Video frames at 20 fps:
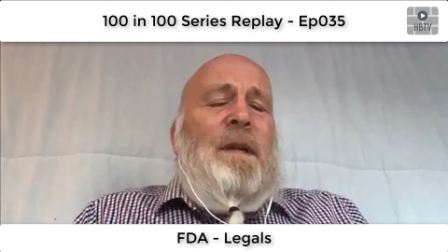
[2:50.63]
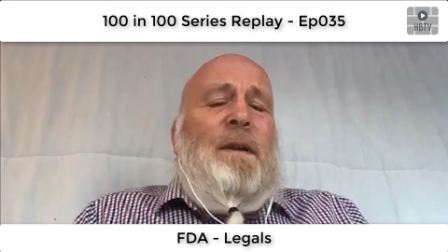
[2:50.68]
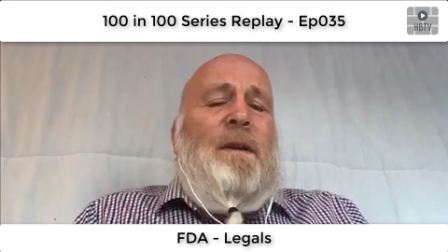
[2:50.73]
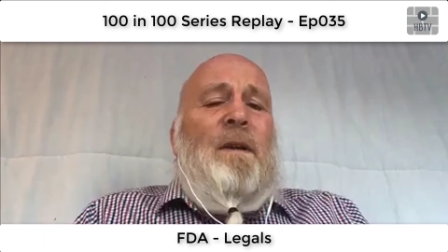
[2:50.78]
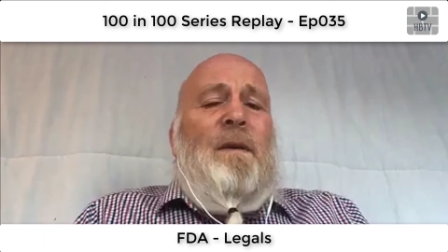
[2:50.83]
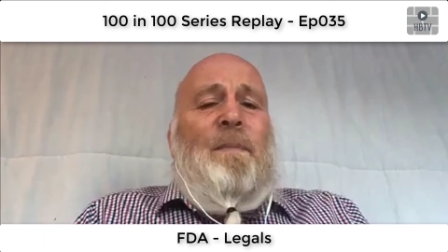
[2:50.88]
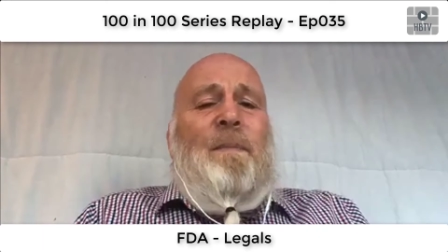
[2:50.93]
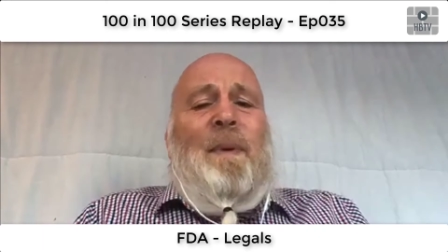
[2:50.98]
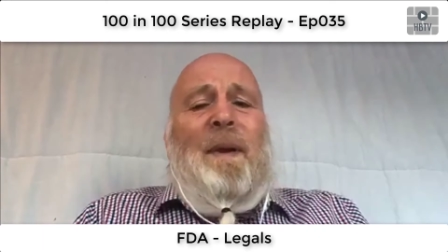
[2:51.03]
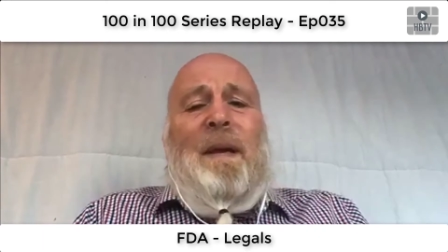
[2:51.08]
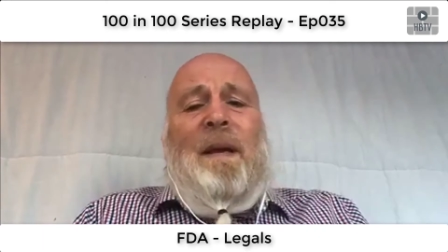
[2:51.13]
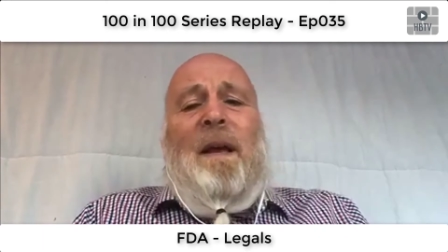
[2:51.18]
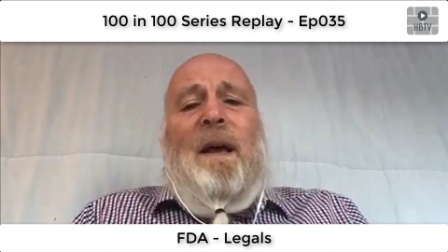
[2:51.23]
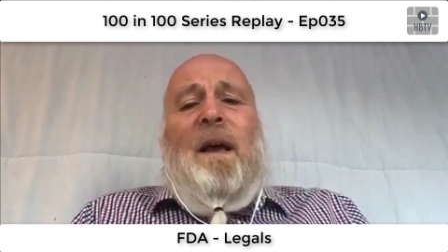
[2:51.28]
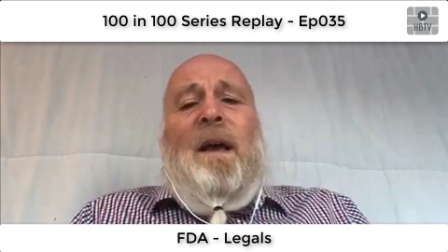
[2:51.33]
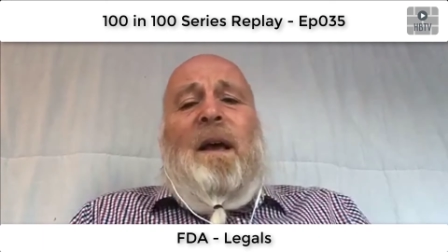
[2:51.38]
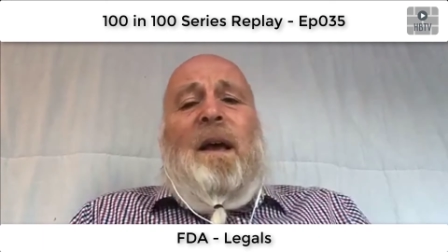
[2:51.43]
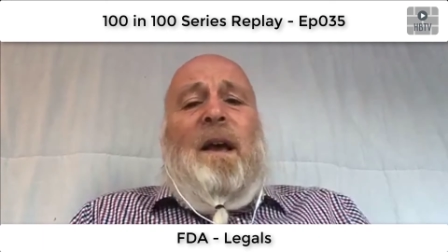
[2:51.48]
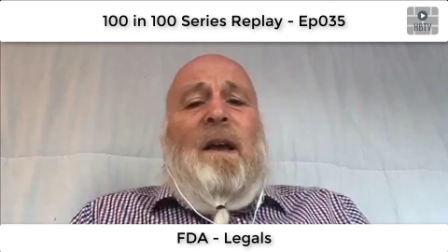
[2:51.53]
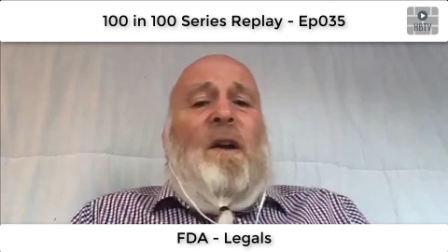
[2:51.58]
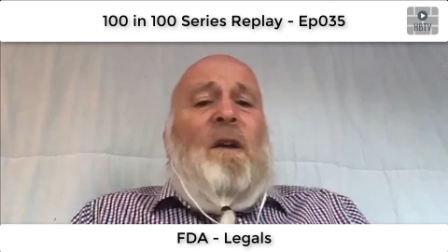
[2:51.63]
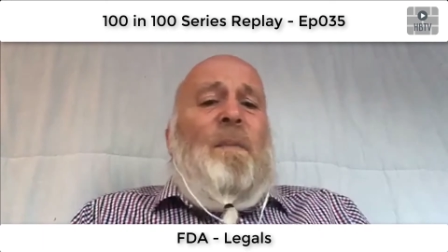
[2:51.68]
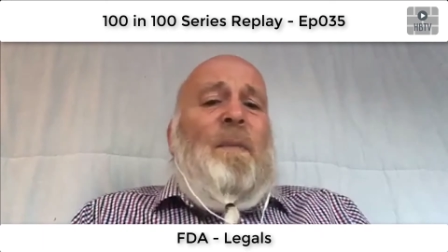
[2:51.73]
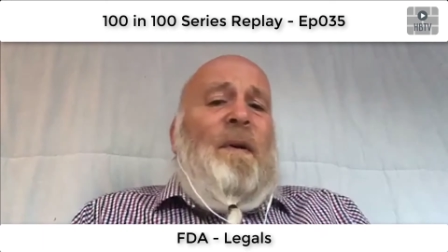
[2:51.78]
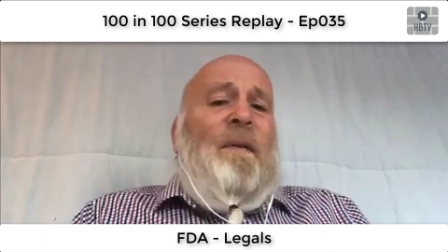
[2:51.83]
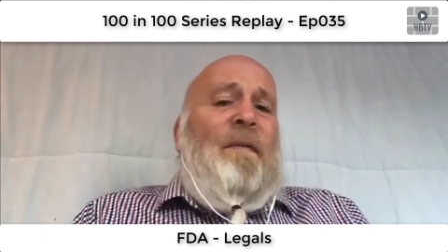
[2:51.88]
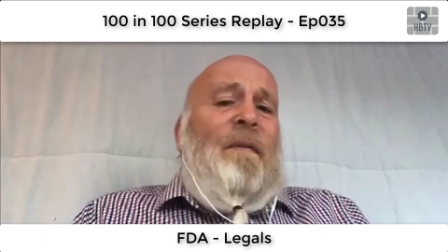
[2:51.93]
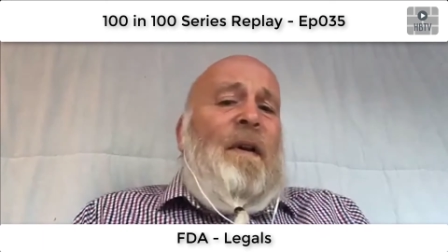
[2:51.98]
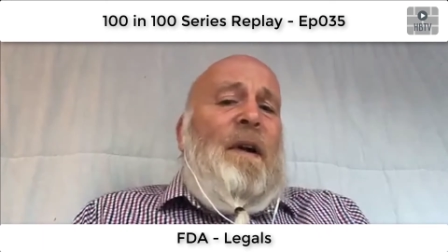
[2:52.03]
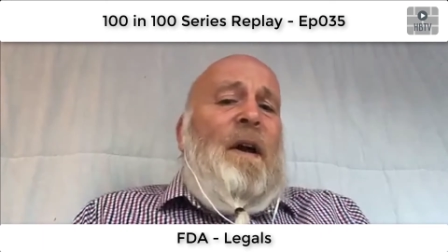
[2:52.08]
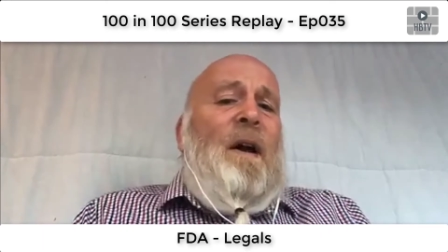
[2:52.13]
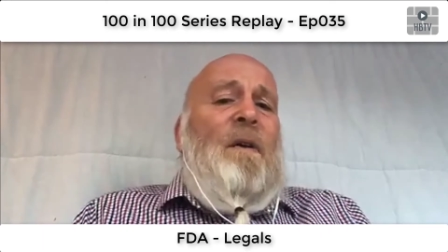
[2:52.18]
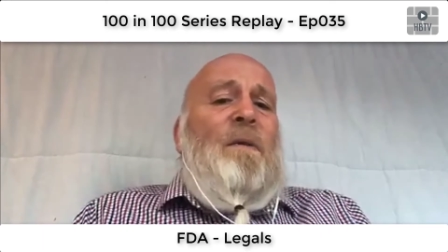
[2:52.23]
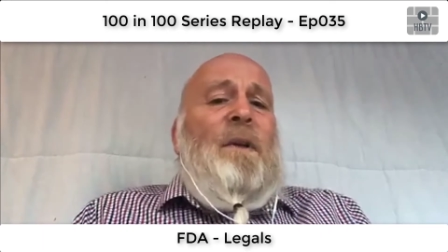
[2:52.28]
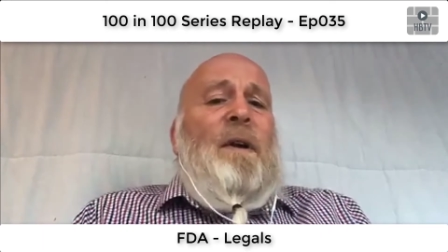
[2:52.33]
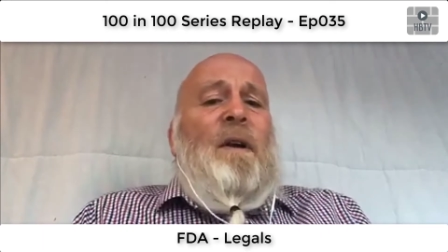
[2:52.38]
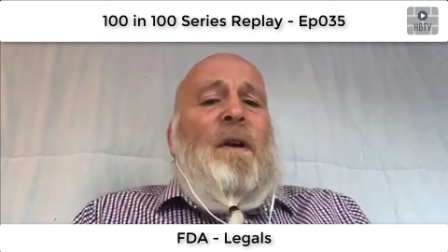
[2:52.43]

It could be freehold,